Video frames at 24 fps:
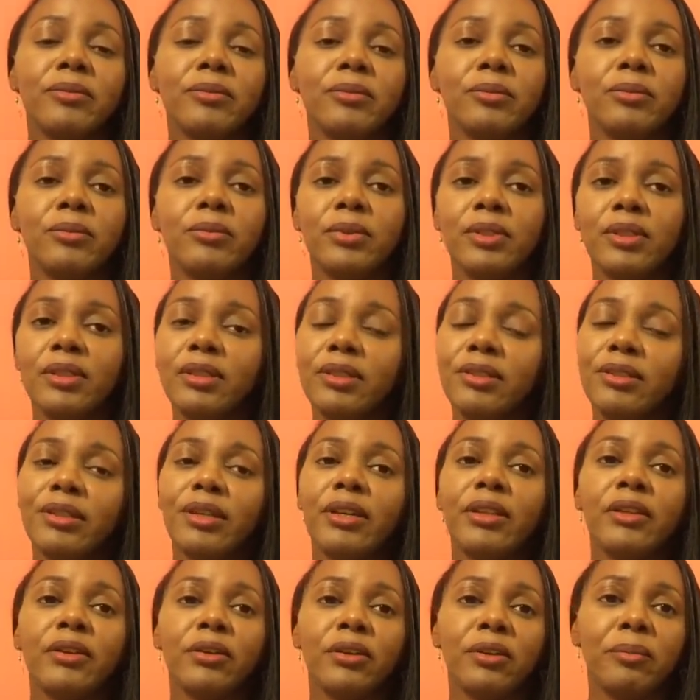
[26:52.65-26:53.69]
with each
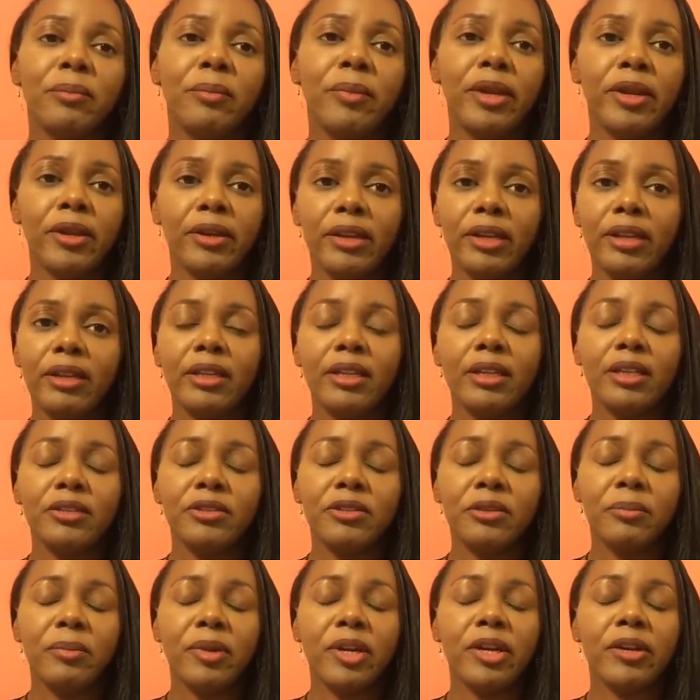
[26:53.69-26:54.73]
other, or
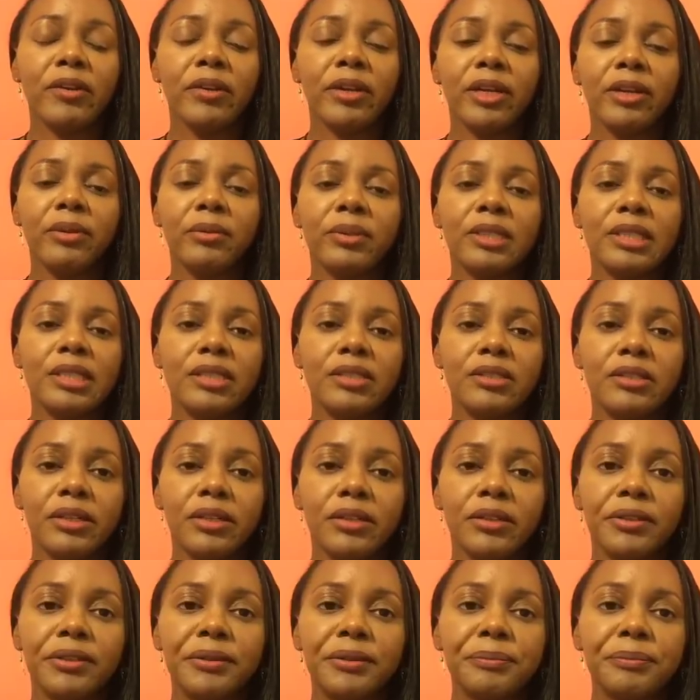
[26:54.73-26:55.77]
intermarrying with each other.